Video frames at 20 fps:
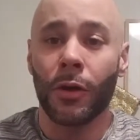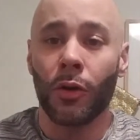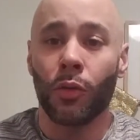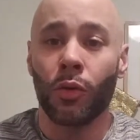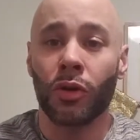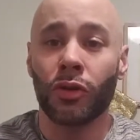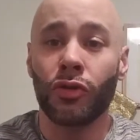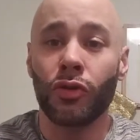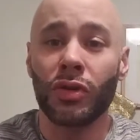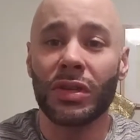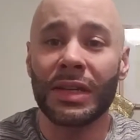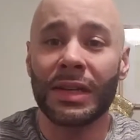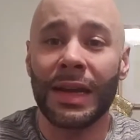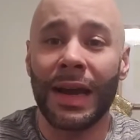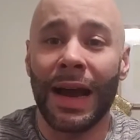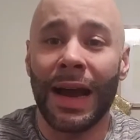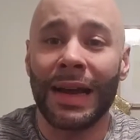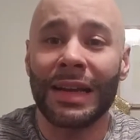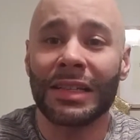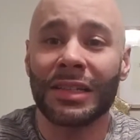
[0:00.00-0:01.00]
We're using
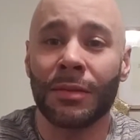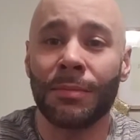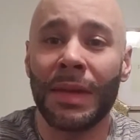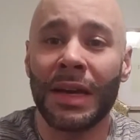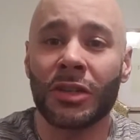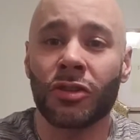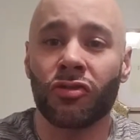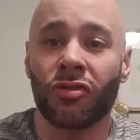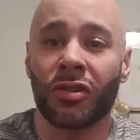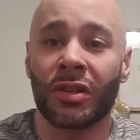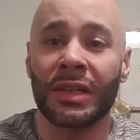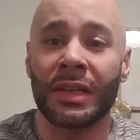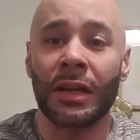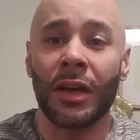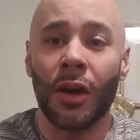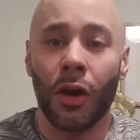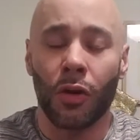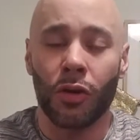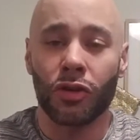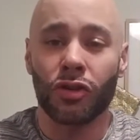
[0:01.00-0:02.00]
it isometrically,
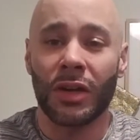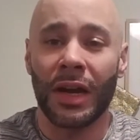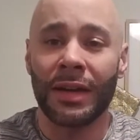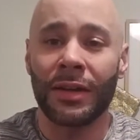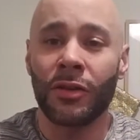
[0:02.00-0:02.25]
or we're trying